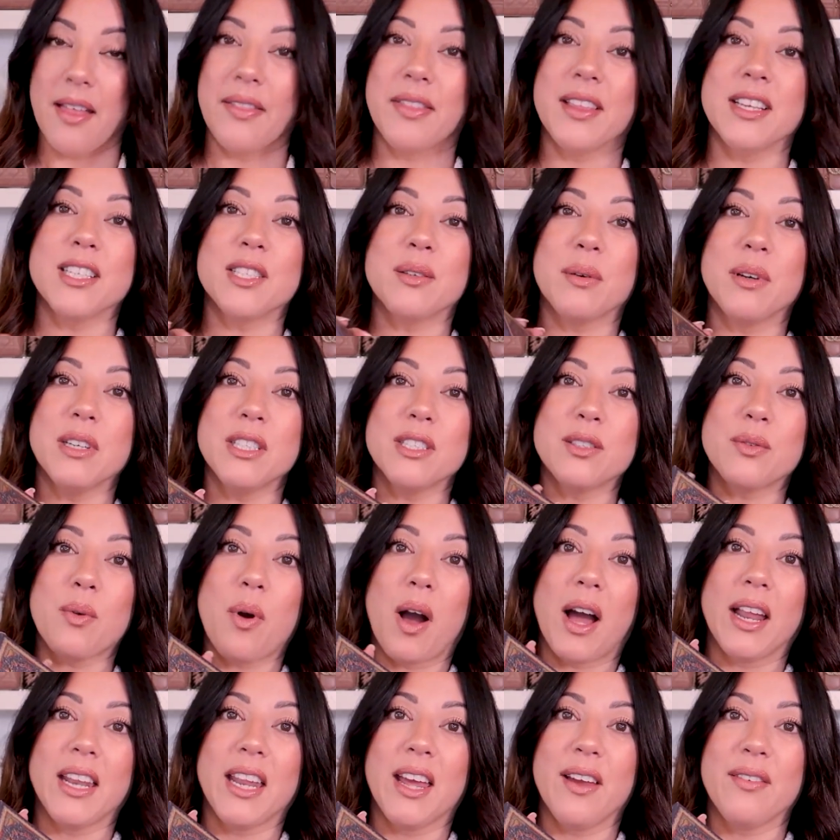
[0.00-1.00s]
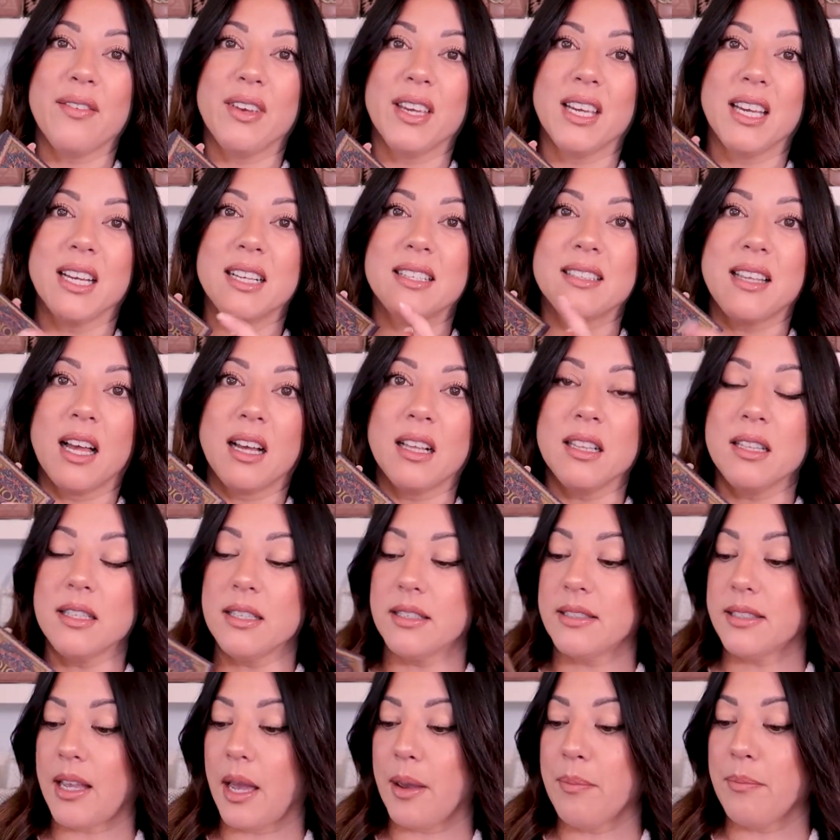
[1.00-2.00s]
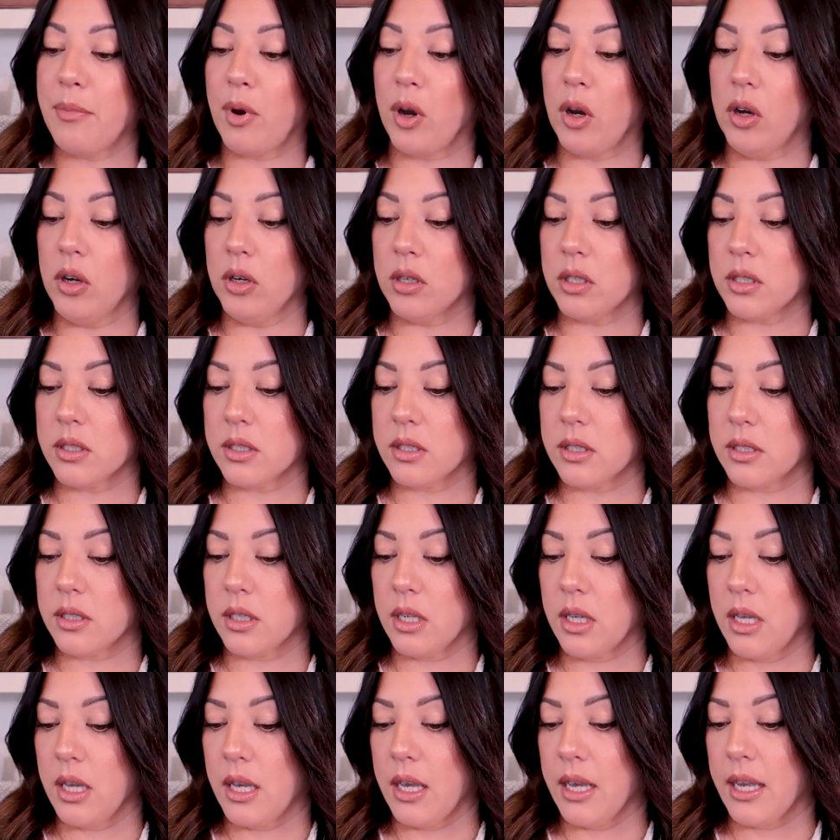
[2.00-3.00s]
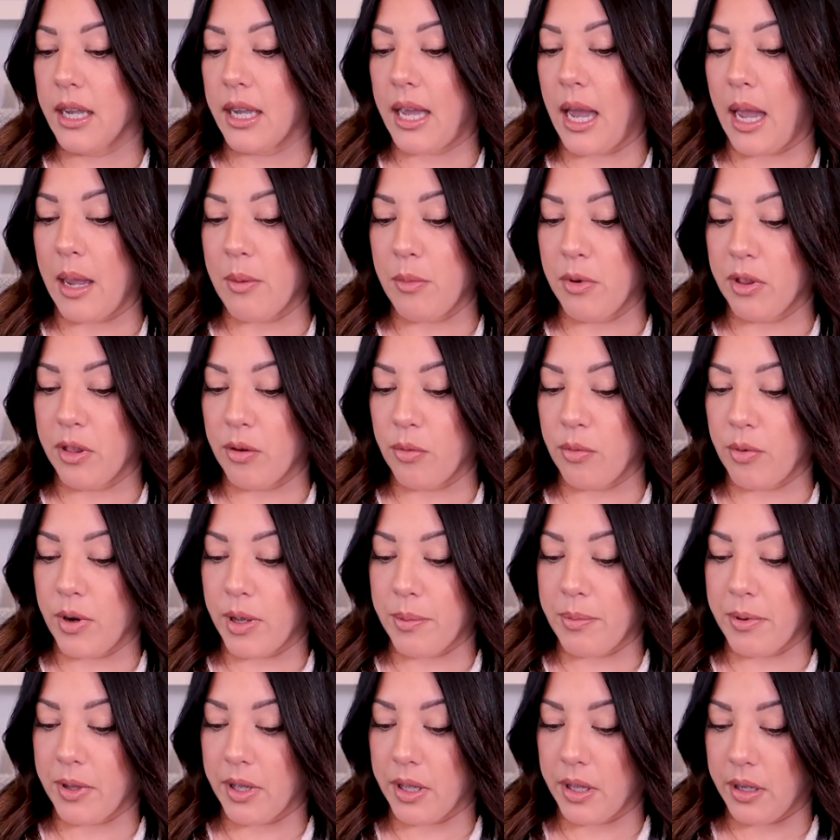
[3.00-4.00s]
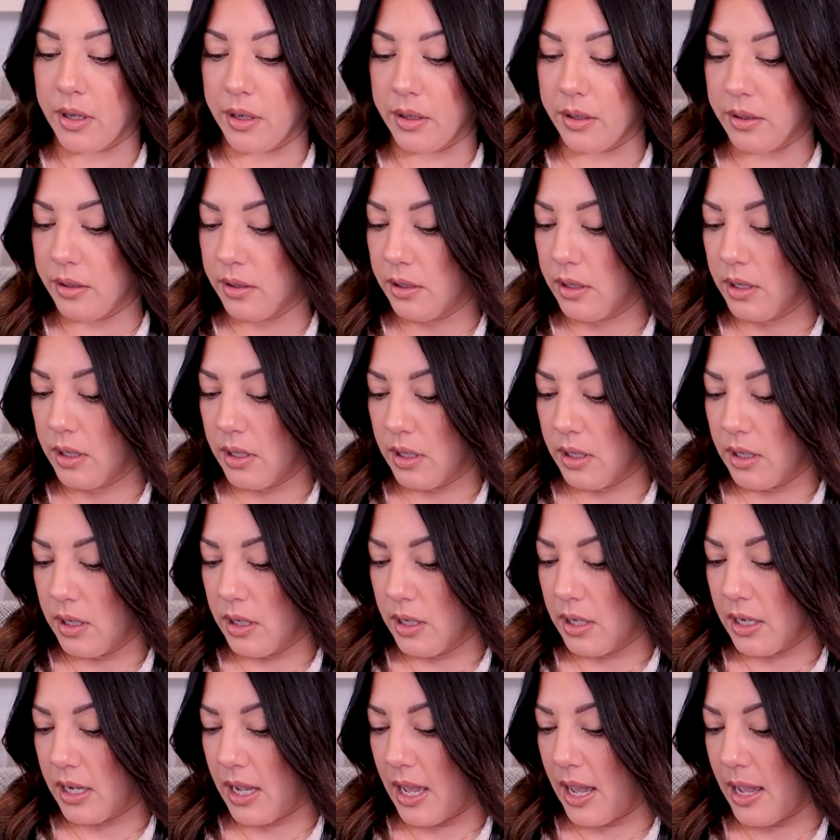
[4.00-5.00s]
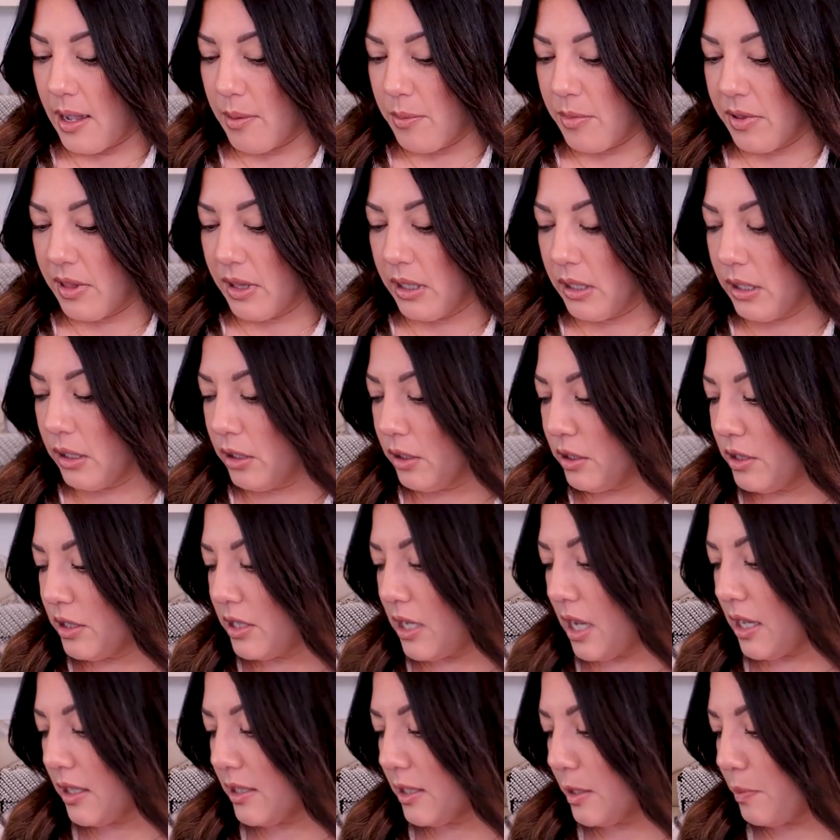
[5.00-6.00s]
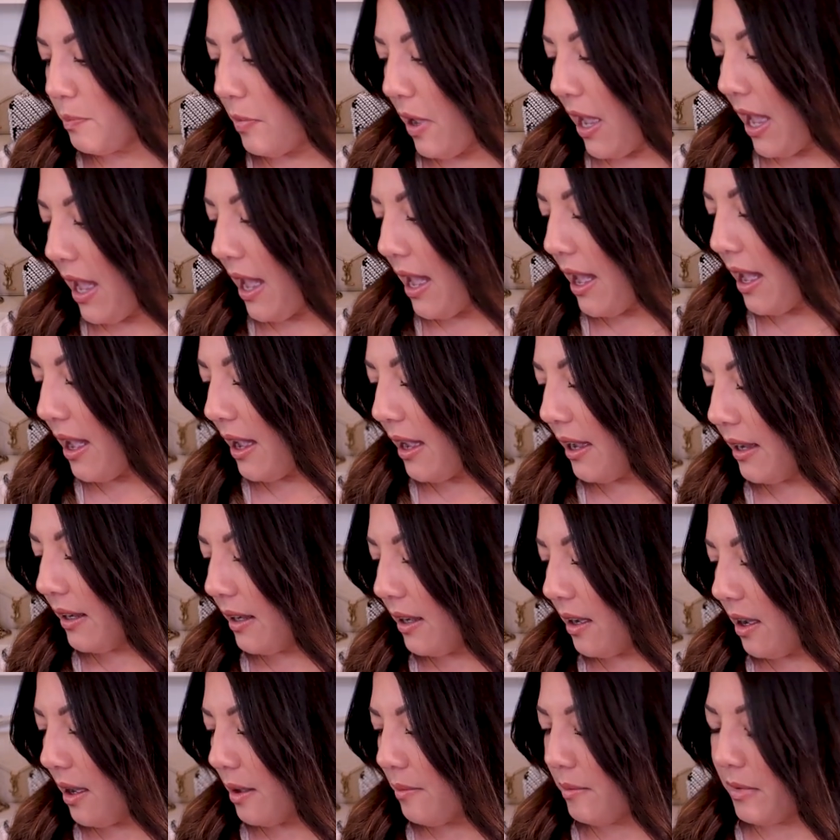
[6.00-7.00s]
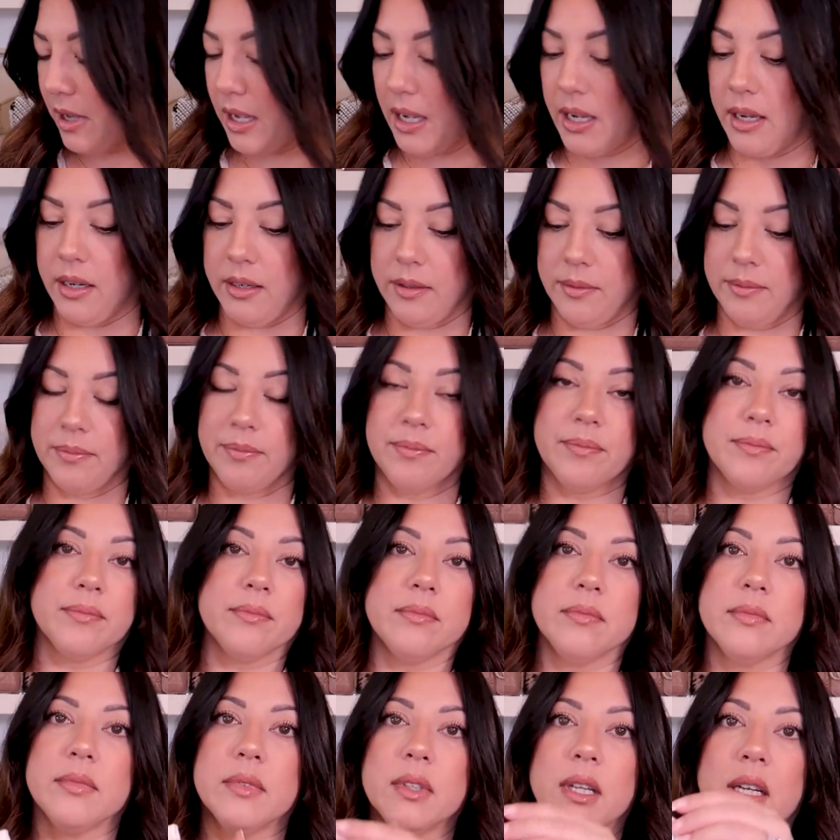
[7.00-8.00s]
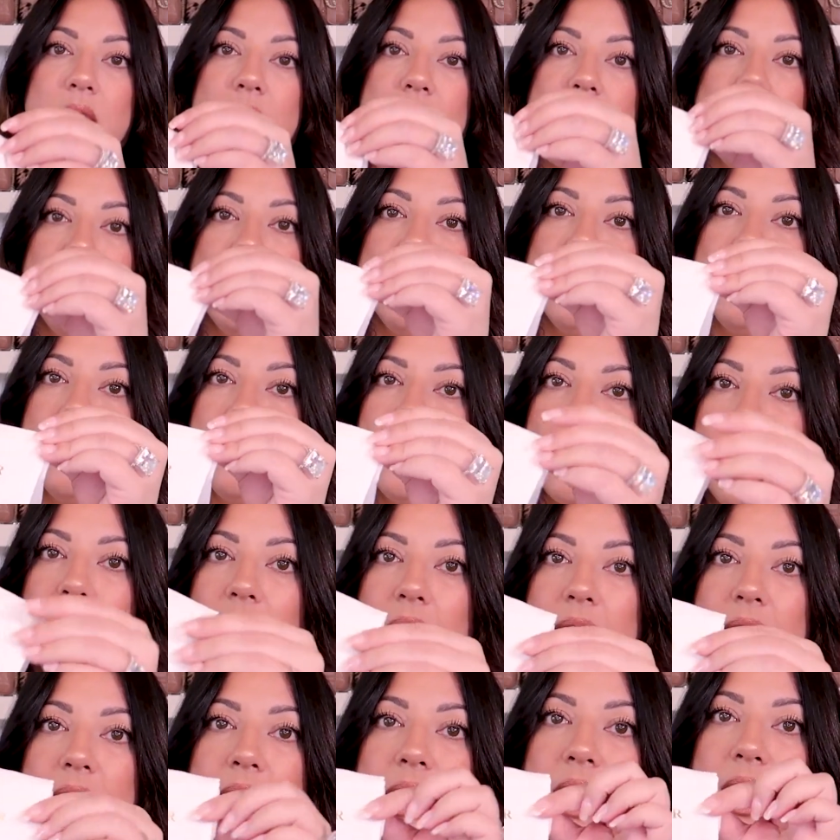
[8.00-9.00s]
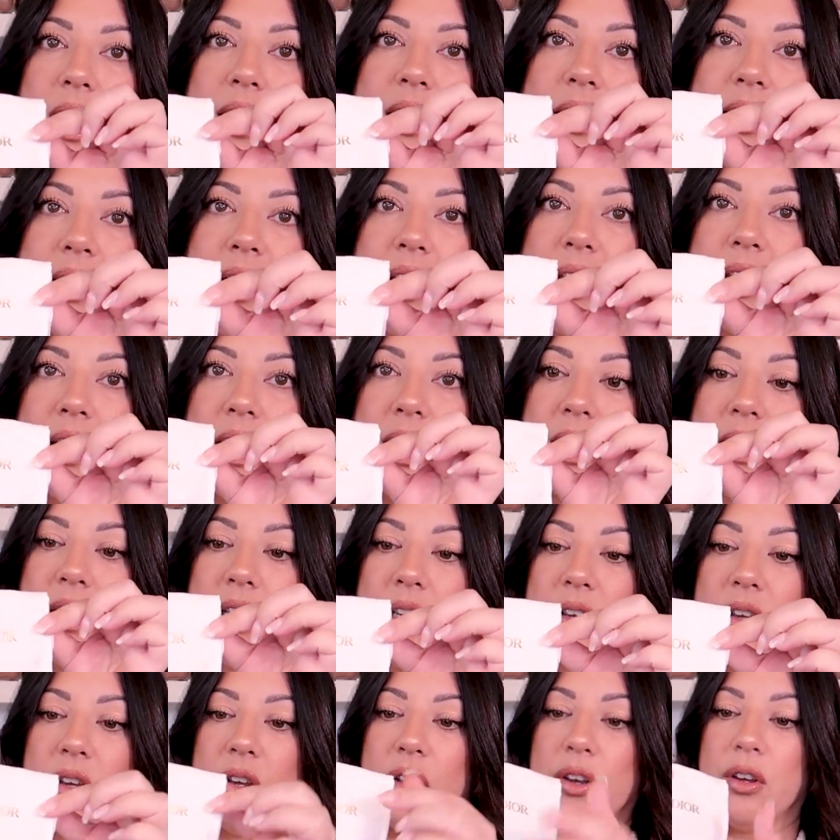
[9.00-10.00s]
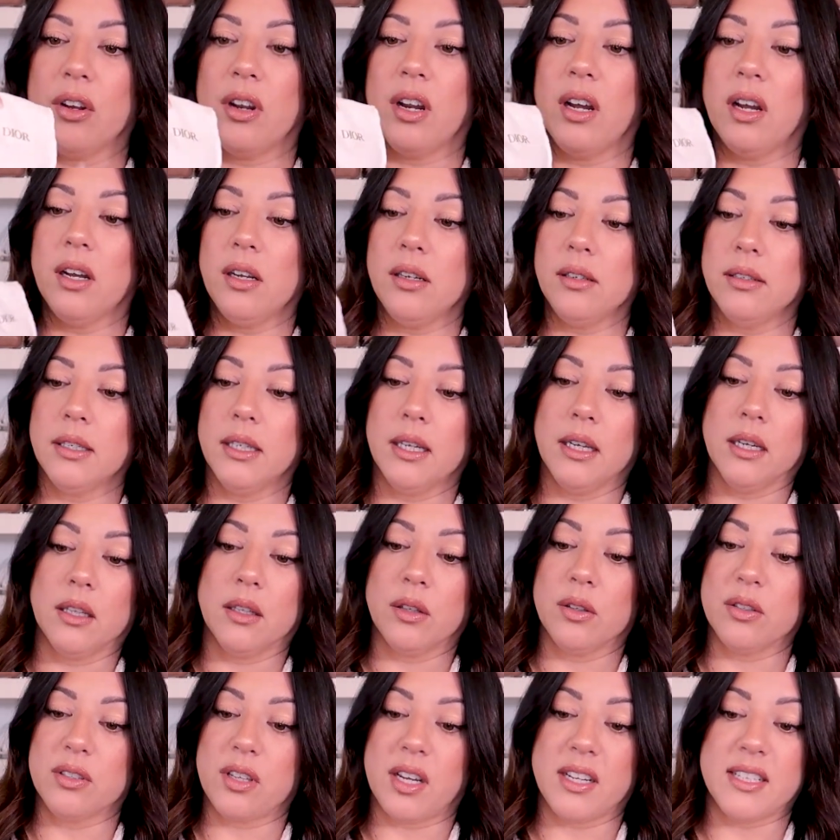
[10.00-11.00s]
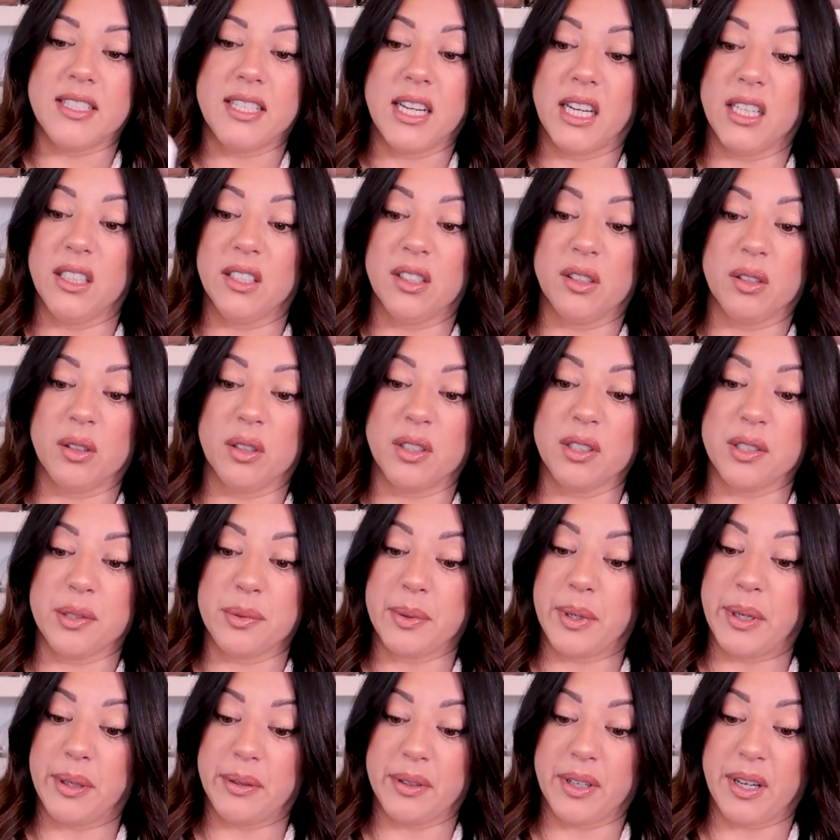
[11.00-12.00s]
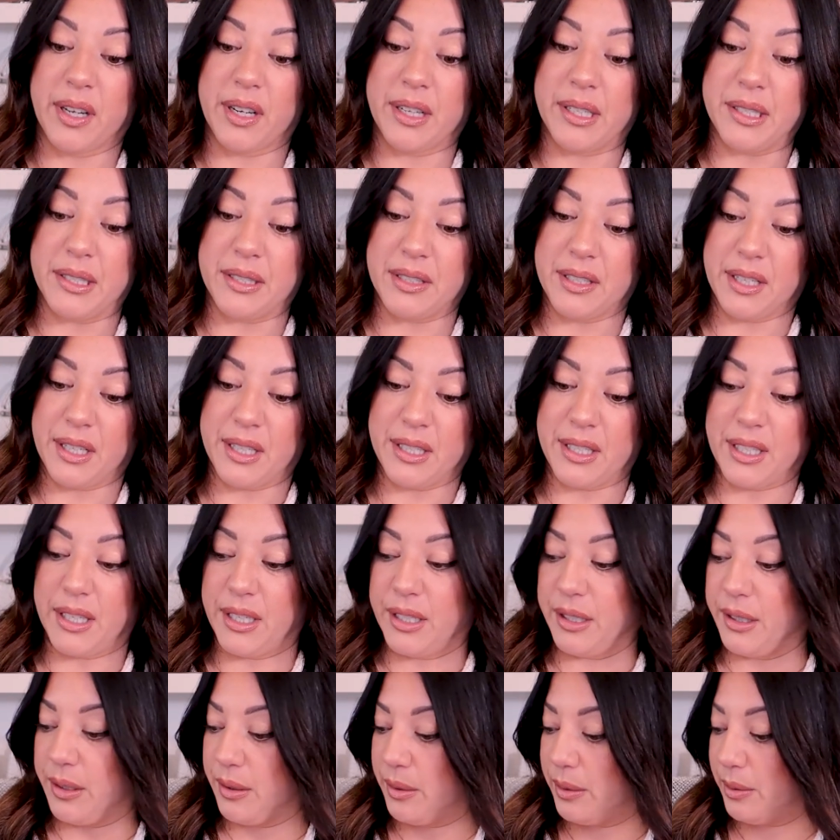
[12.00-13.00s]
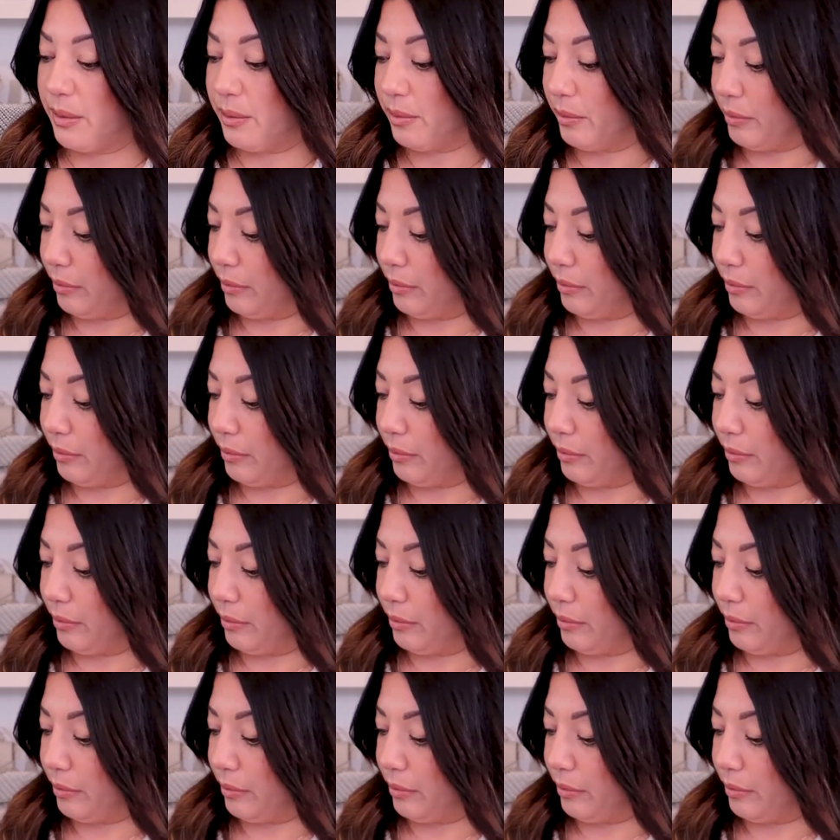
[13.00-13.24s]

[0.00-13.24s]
This one is quite heavy. Exactly the same box. Came with a ribbon. Came with a little dust bag. I mean, like, can it get any cuter? Looks identical as well, guys. Identical.